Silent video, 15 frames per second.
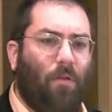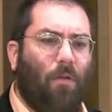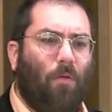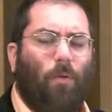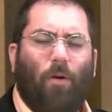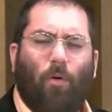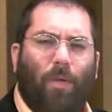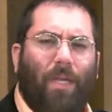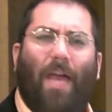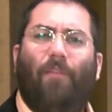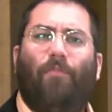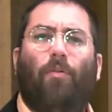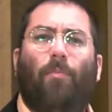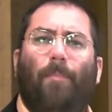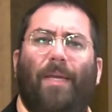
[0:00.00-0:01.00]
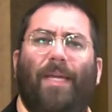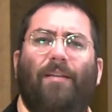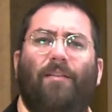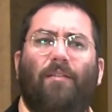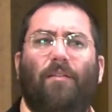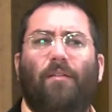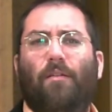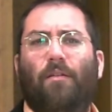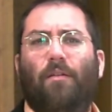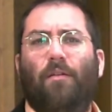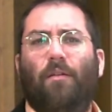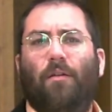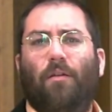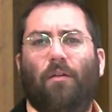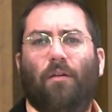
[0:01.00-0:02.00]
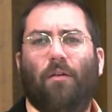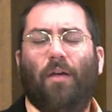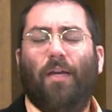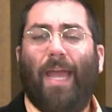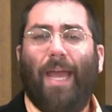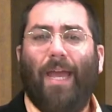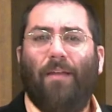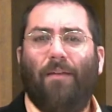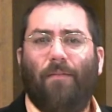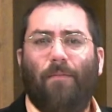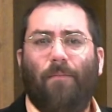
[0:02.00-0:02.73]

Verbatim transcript: Will we ever meet again?